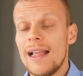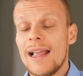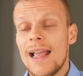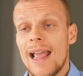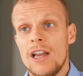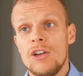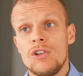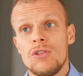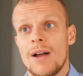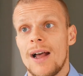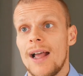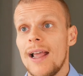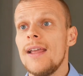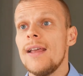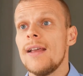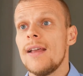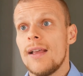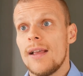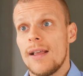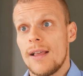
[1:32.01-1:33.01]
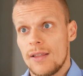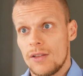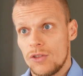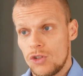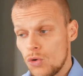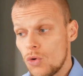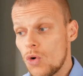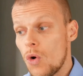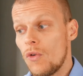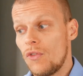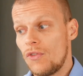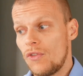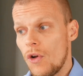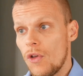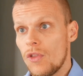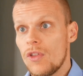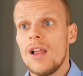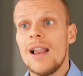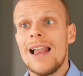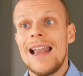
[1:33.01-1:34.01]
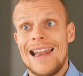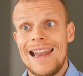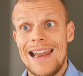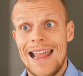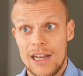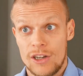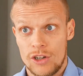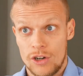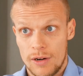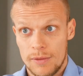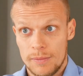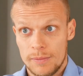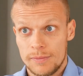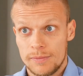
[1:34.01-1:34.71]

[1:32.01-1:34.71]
and try to go further later.